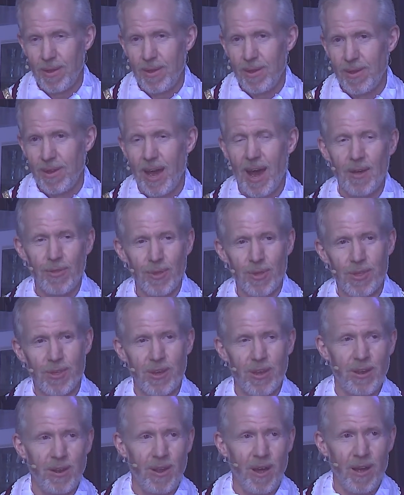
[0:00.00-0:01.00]
Catholics
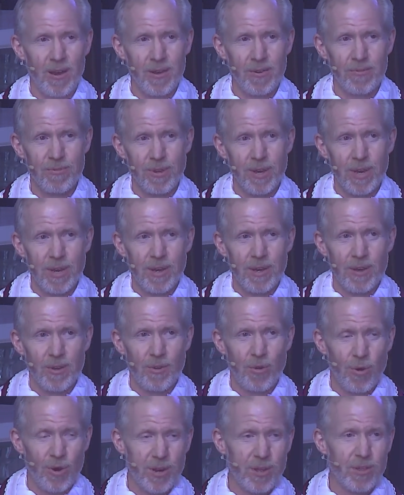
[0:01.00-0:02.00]
get a lot of
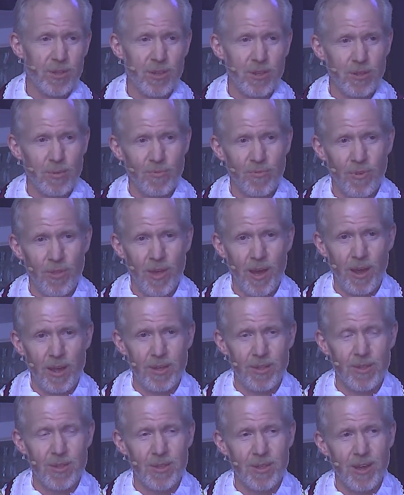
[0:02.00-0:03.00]
criticism for that
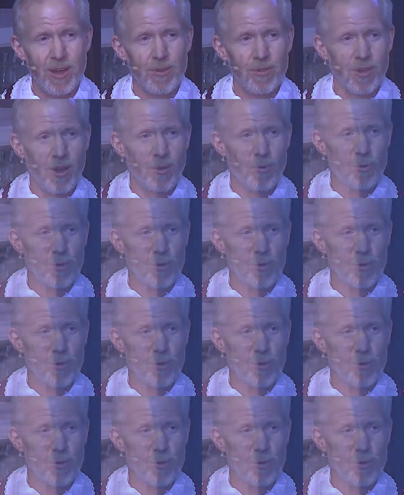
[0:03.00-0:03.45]
because it sounds like we're